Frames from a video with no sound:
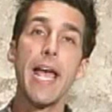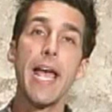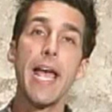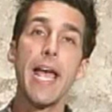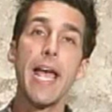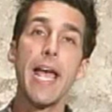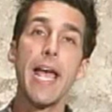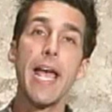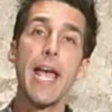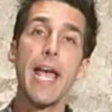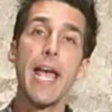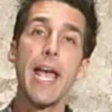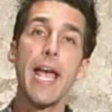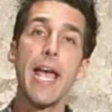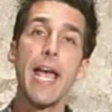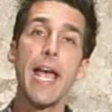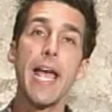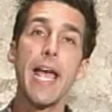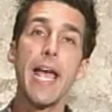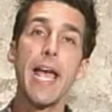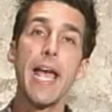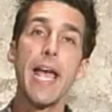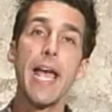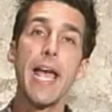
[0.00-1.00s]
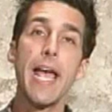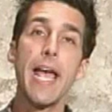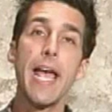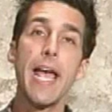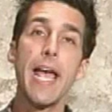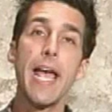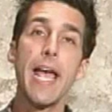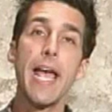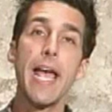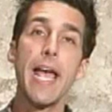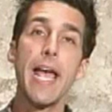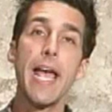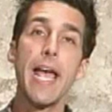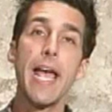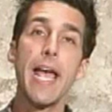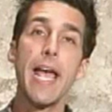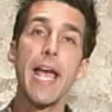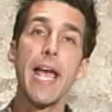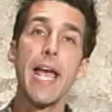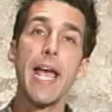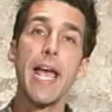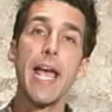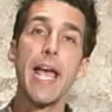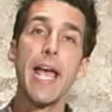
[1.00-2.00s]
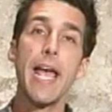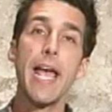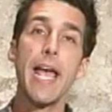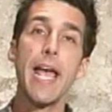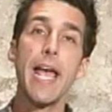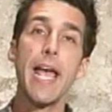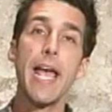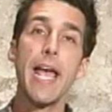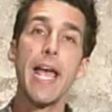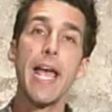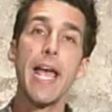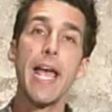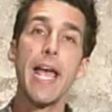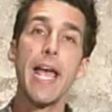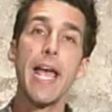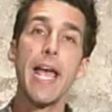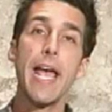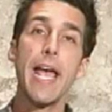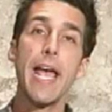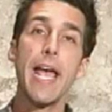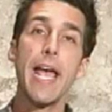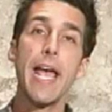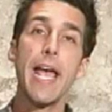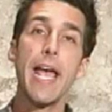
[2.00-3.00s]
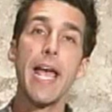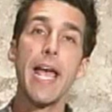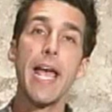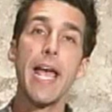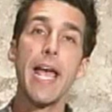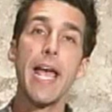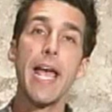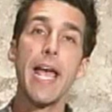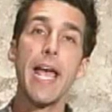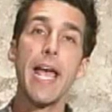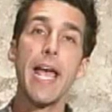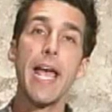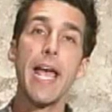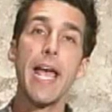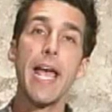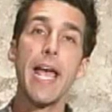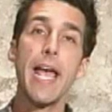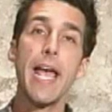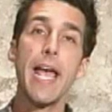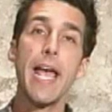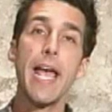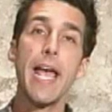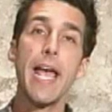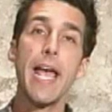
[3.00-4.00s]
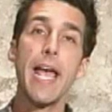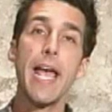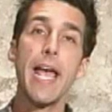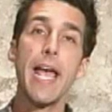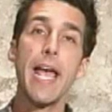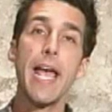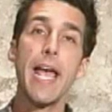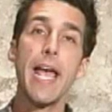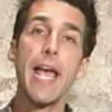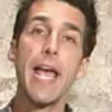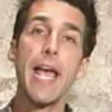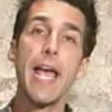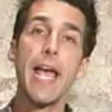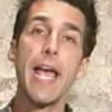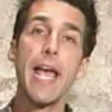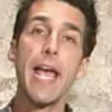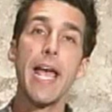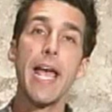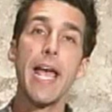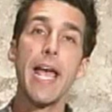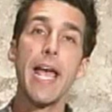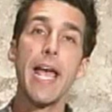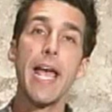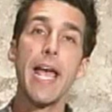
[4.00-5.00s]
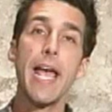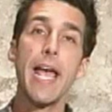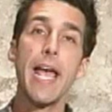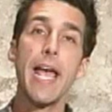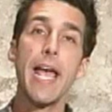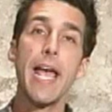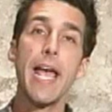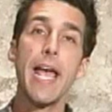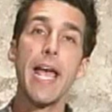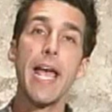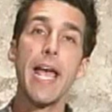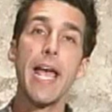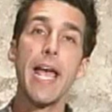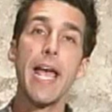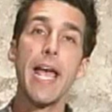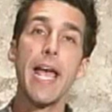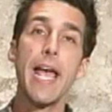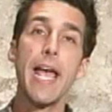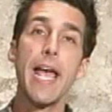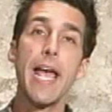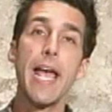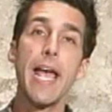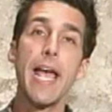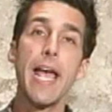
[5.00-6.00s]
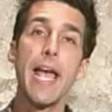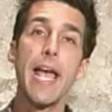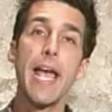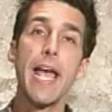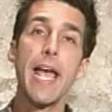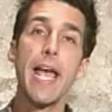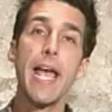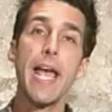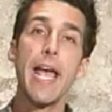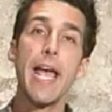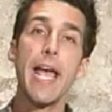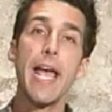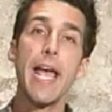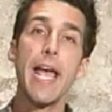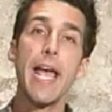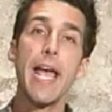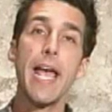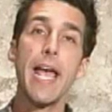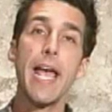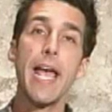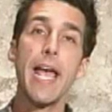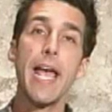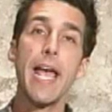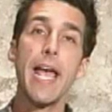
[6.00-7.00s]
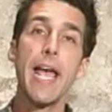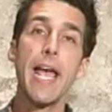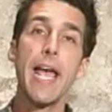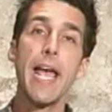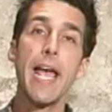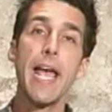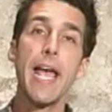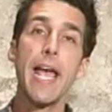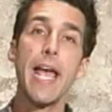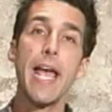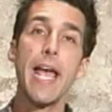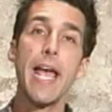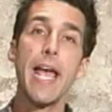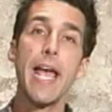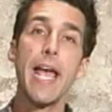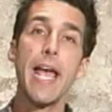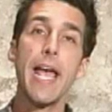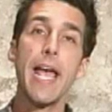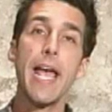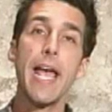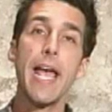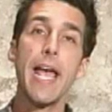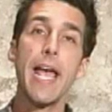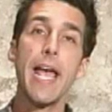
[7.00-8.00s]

This is a still picture; no speech is visible.